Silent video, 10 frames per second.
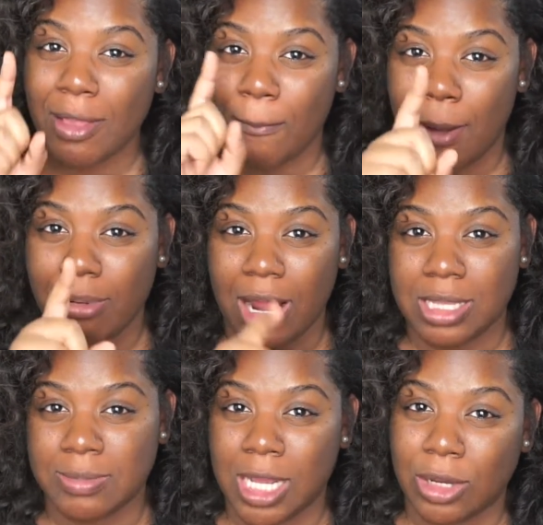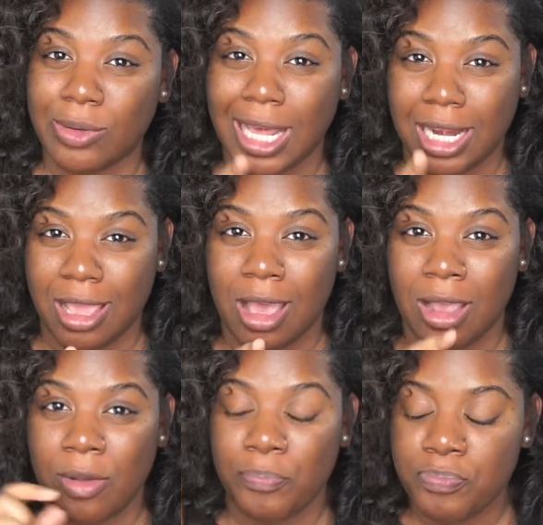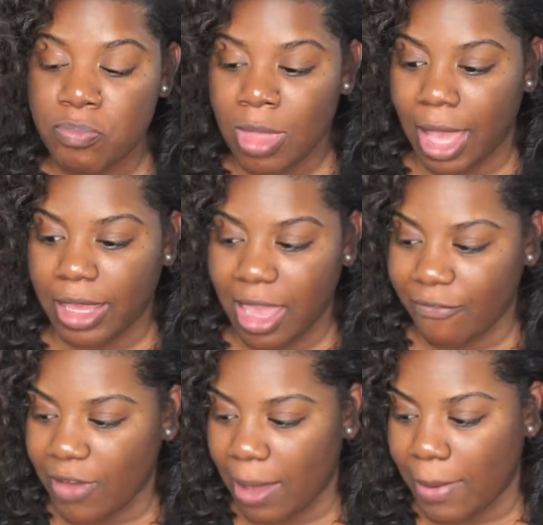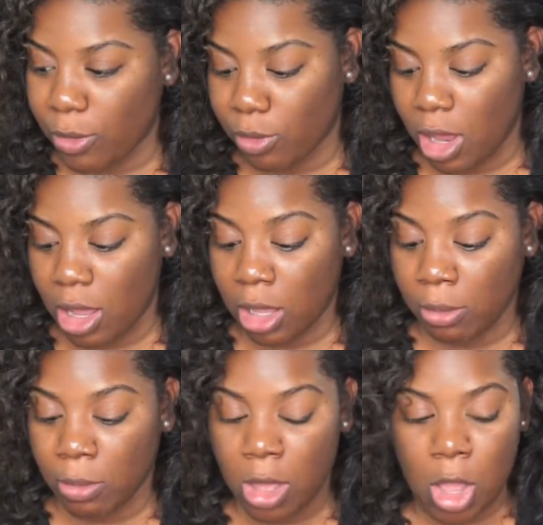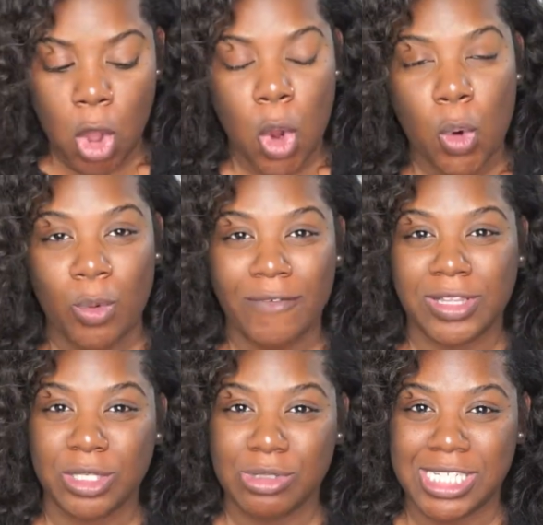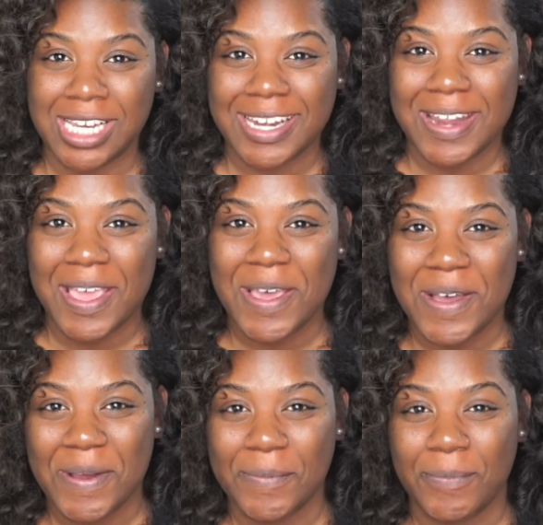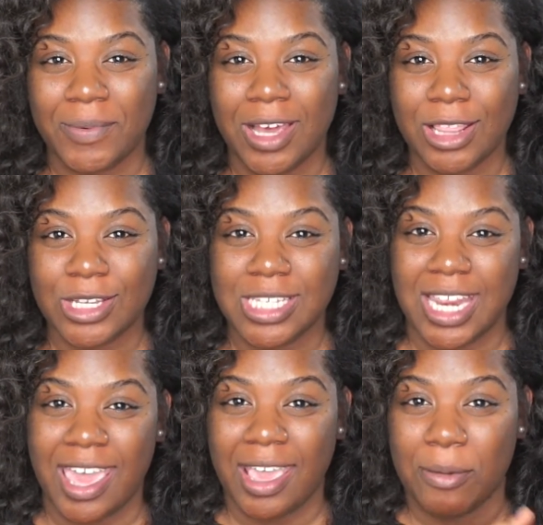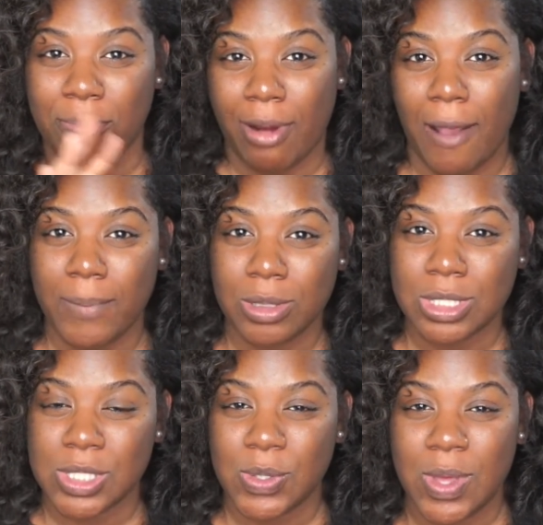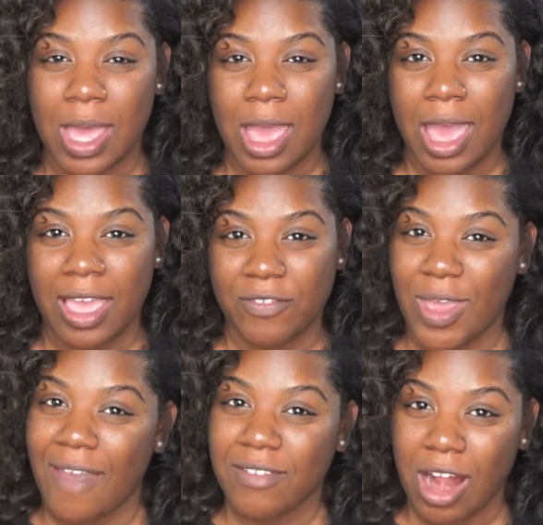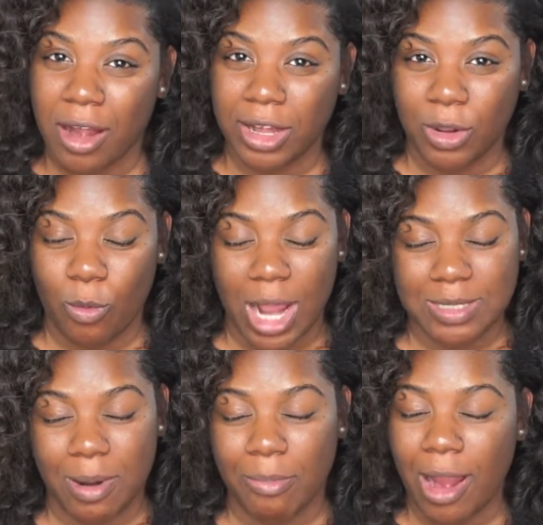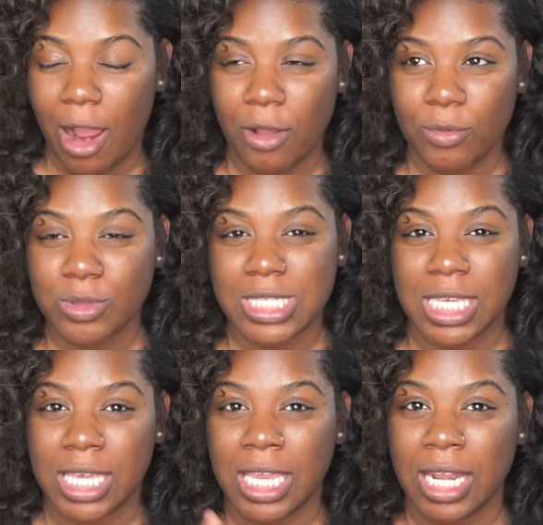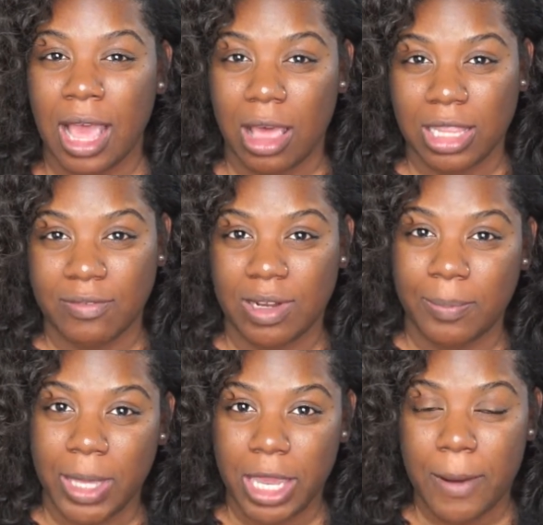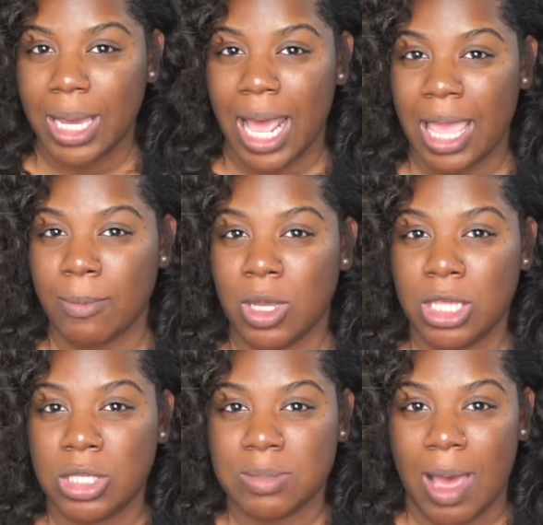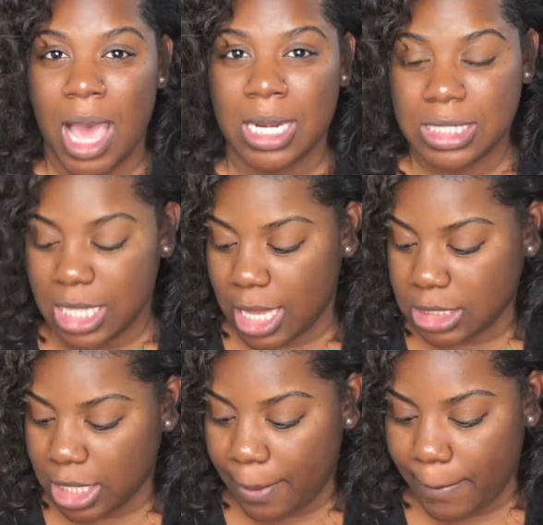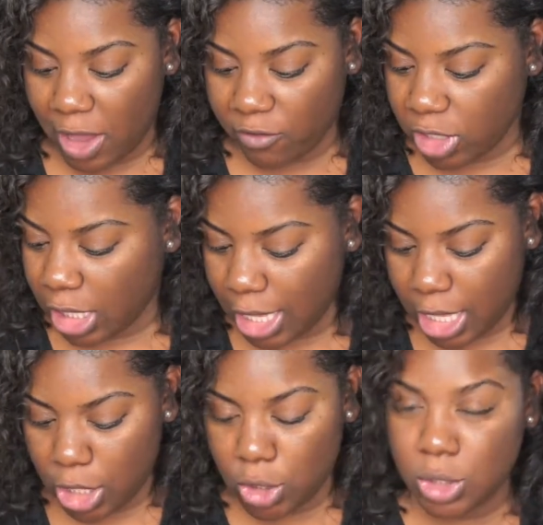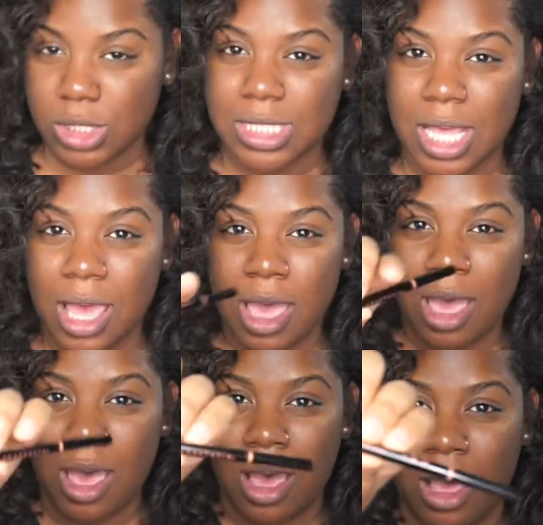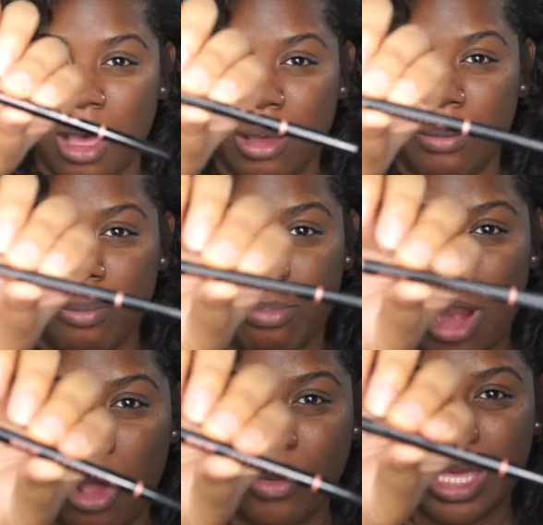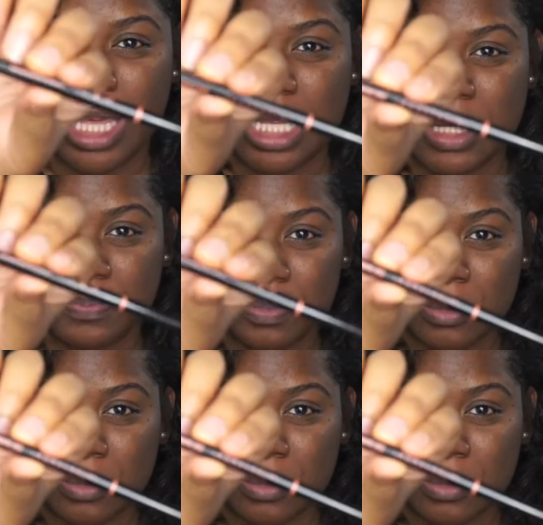my brows. I'm not gonna lie to y'all, I can't find my Revolution Color Stay brow pencil. If you haven't already watched my brow routine, I'll leave it up here. But I am gonna use my Anastasia Beverly Hills Brow Wiz